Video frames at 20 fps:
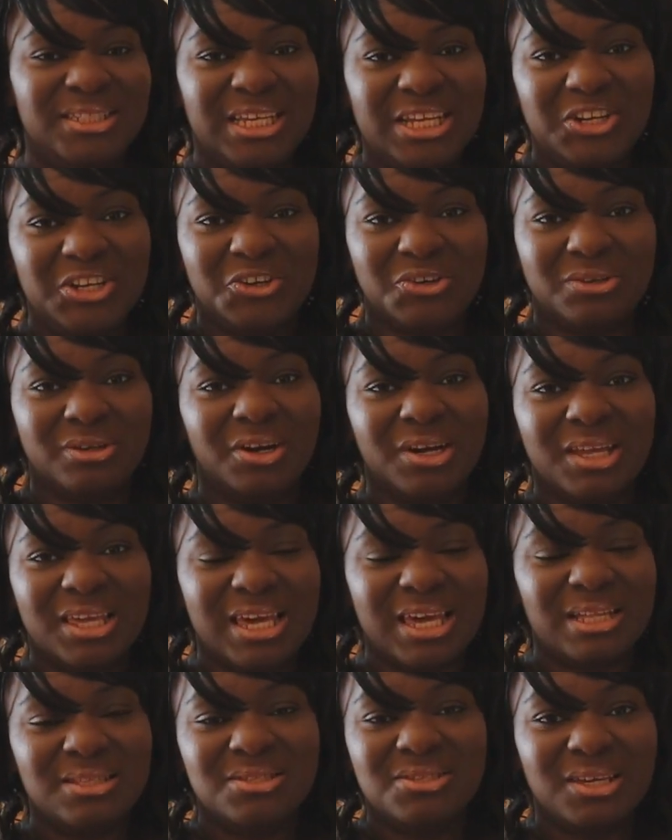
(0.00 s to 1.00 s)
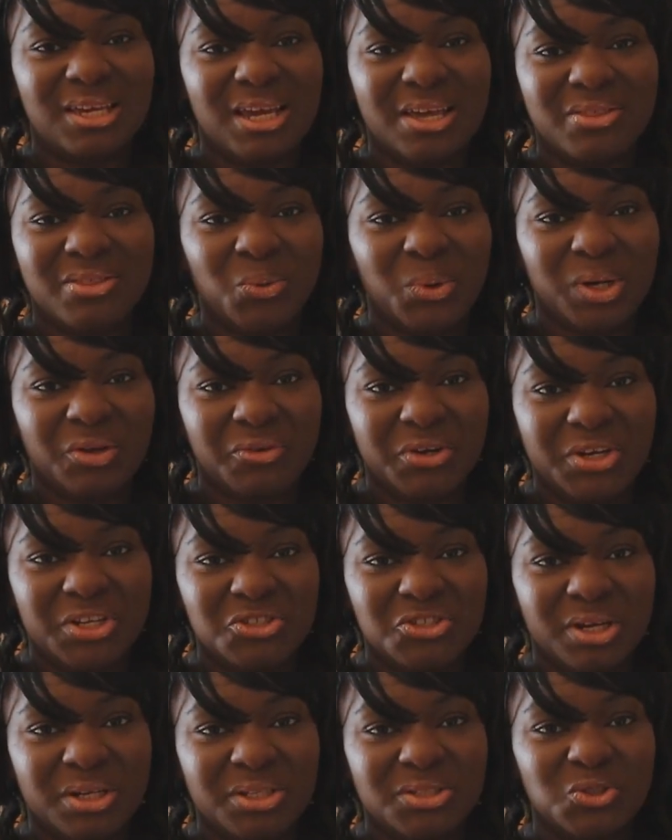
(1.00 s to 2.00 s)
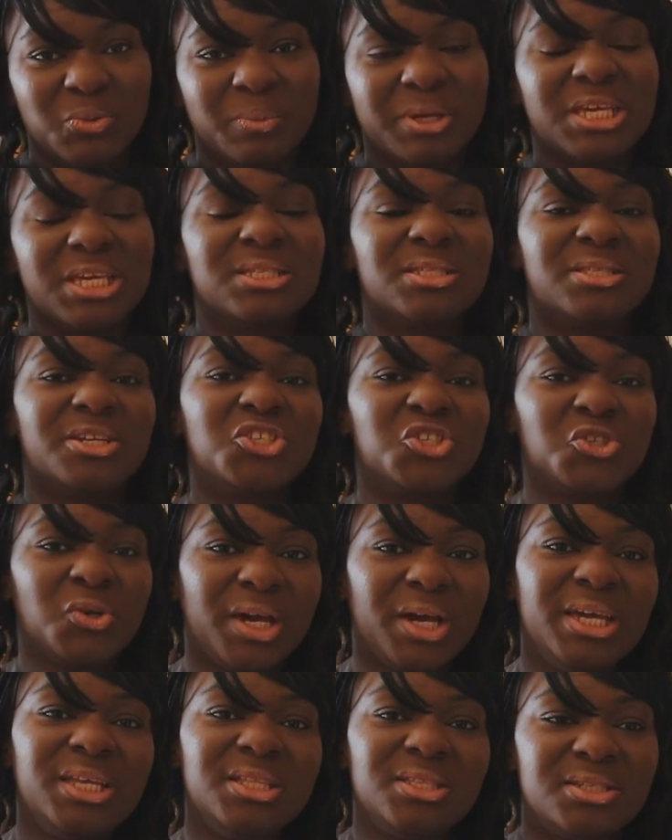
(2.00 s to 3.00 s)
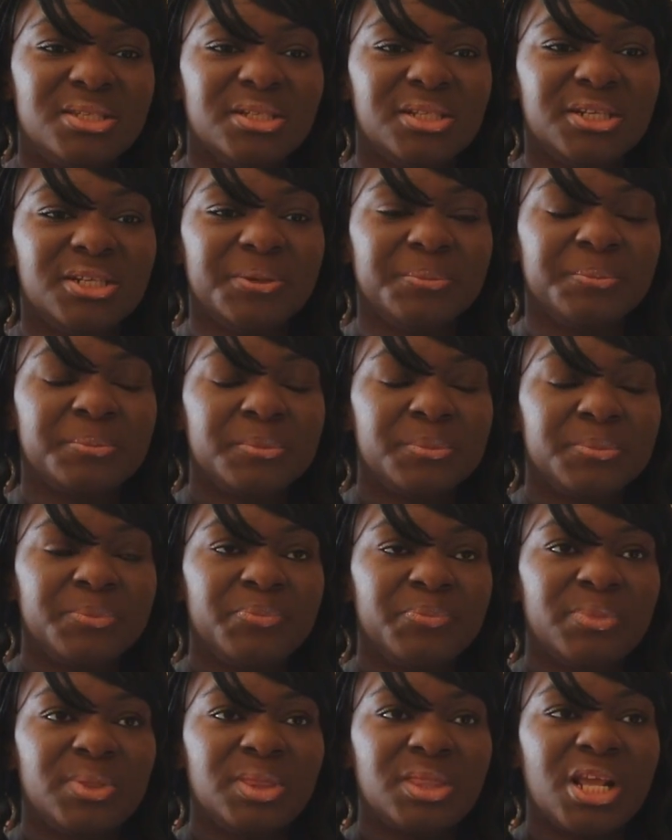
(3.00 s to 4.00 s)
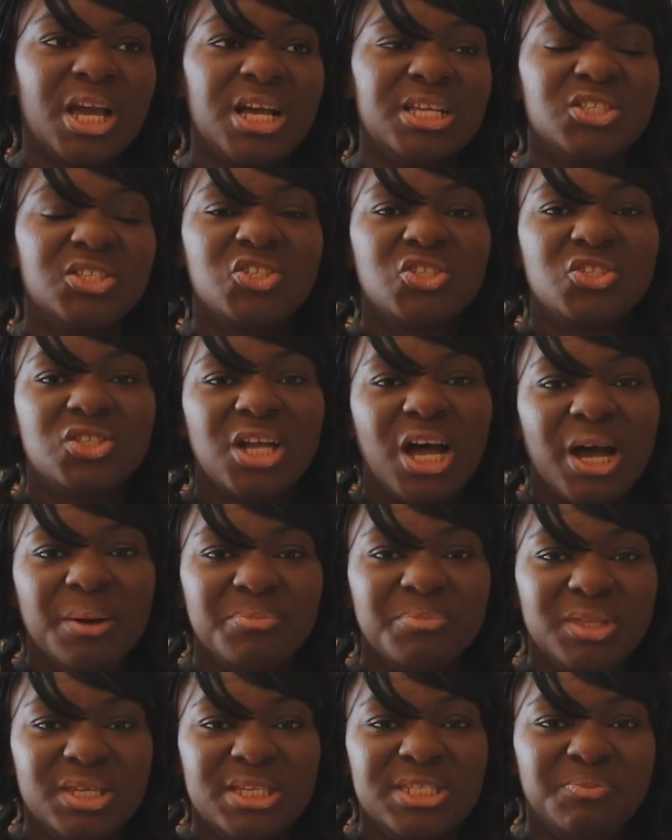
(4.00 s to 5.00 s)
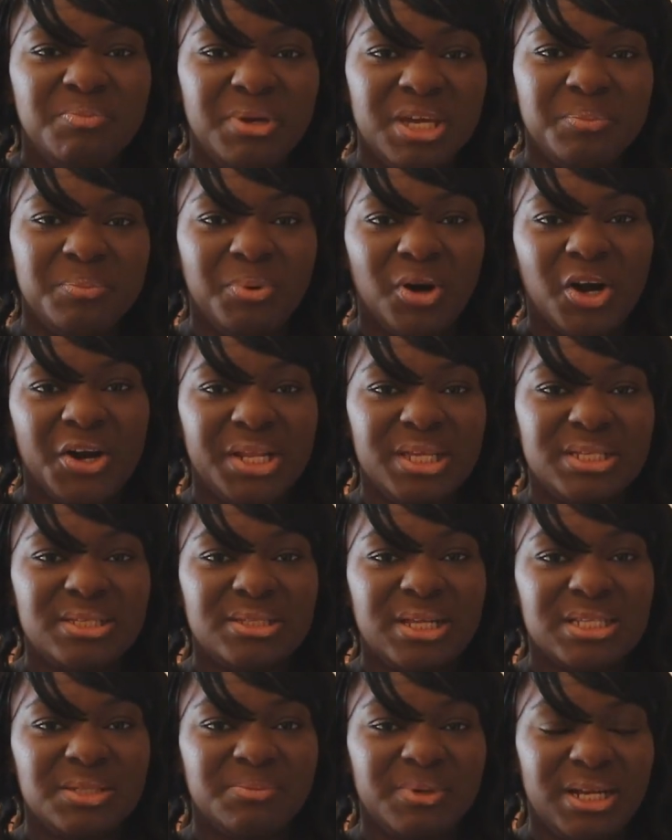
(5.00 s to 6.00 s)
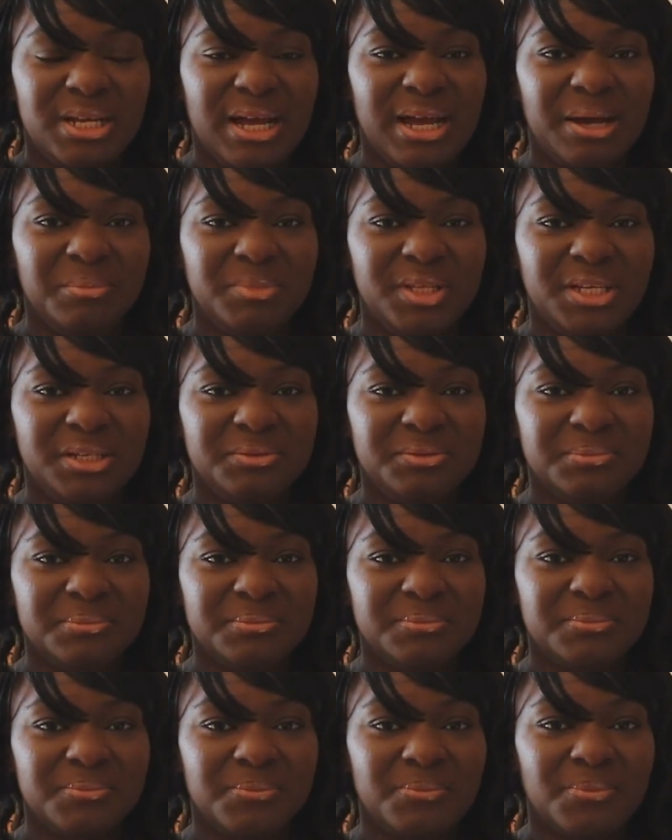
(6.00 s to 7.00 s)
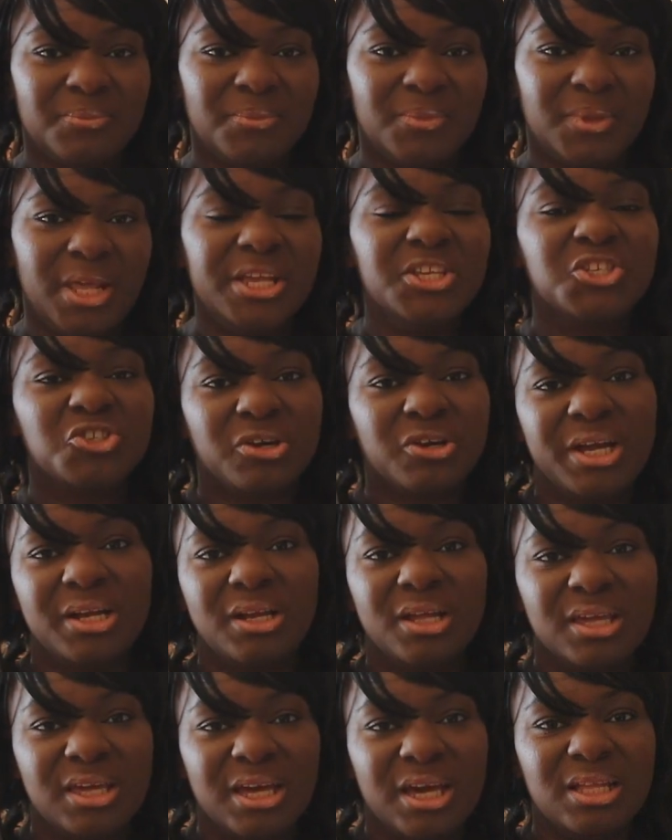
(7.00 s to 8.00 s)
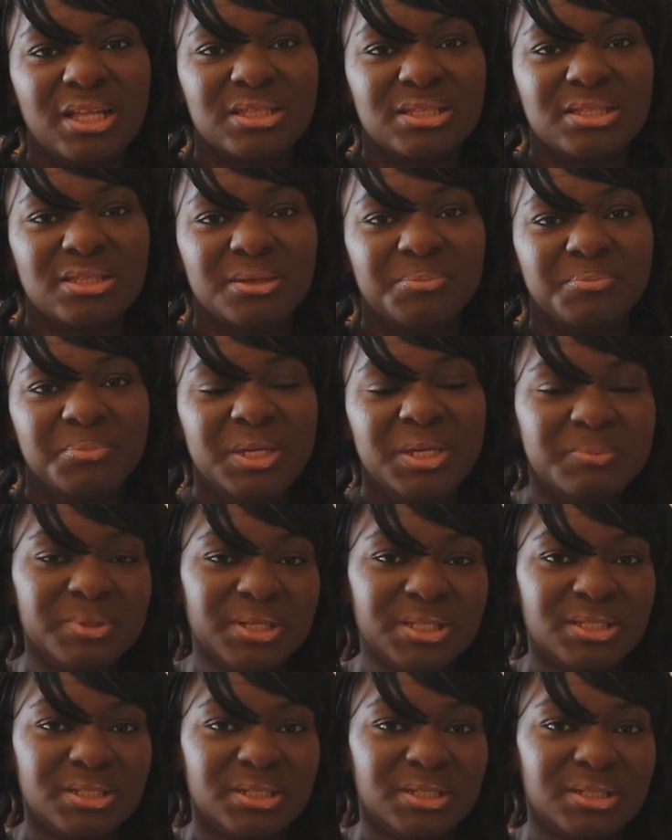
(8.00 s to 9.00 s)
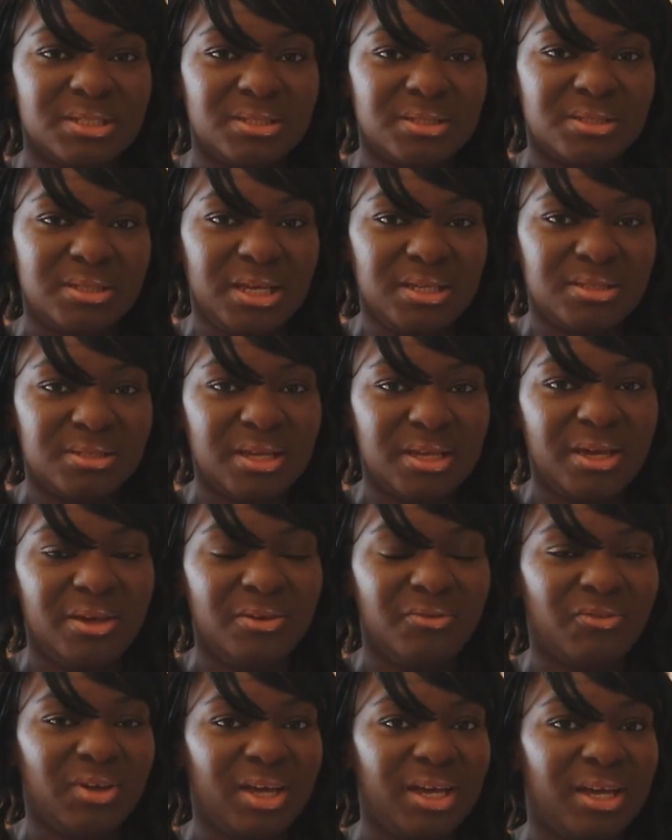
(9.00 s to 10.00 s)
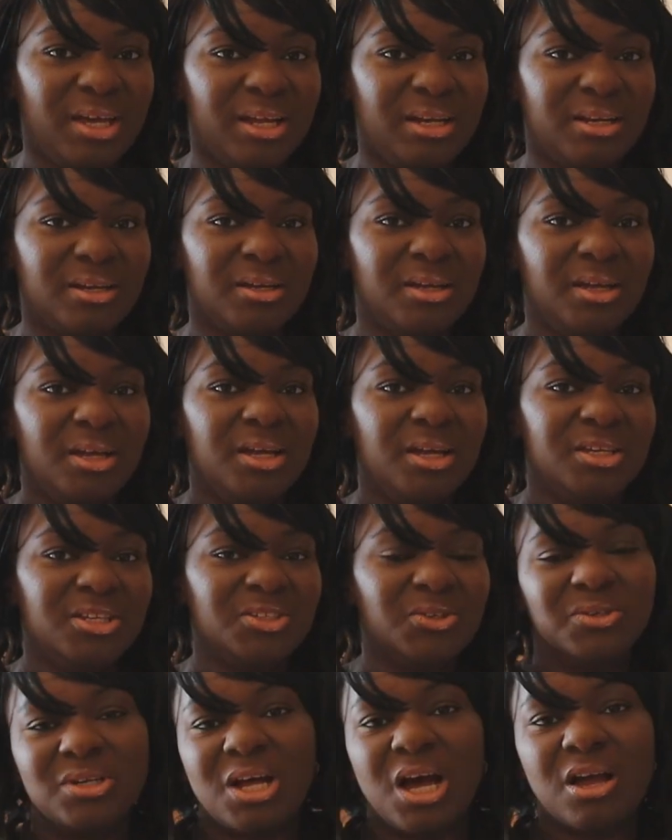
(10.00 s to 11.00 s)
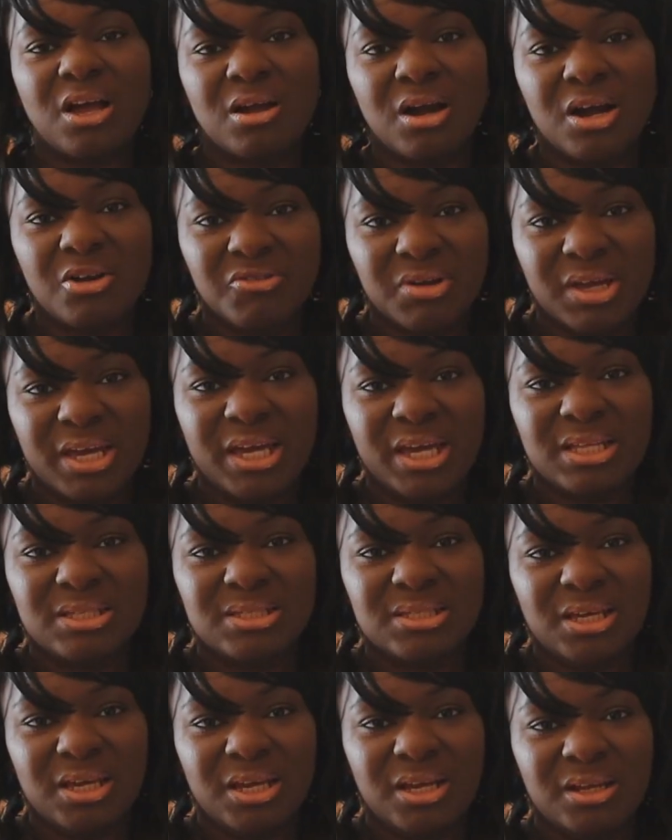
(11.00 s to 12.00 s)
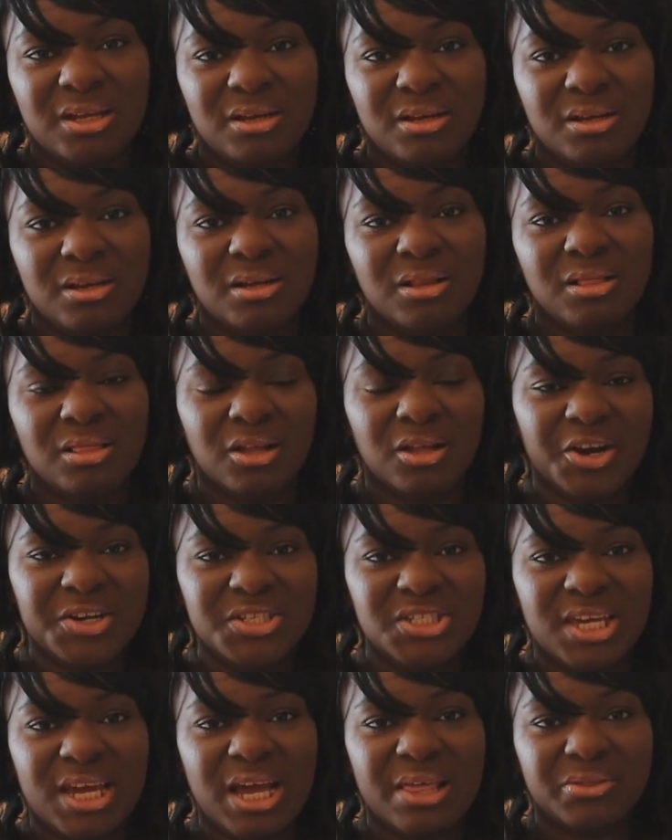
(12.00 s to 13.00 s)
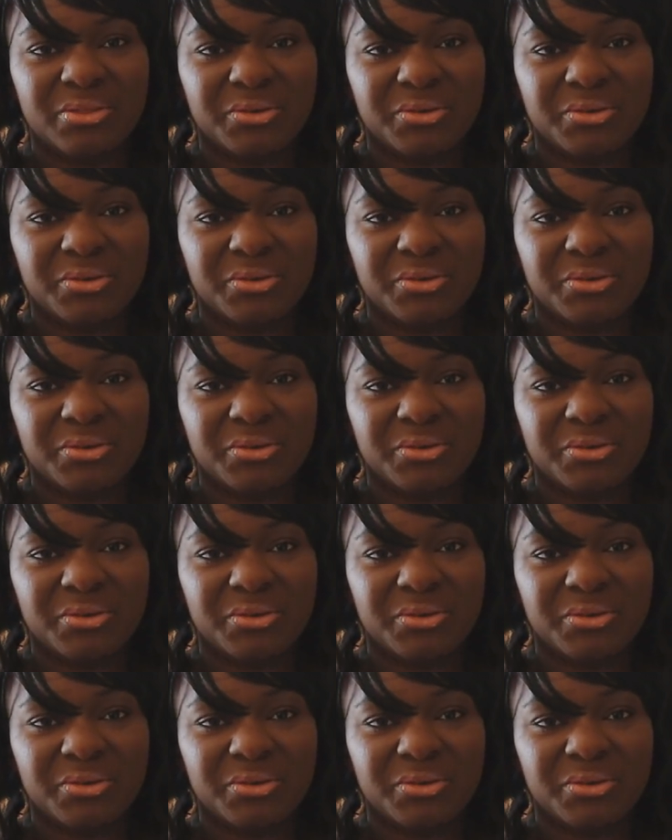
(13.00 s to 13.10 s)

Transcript: dinner or get together, whatever you're trying to do, because they're trying to stop these big parties that's been happening. and trying to get people to stay safe and, you know, not congregate in large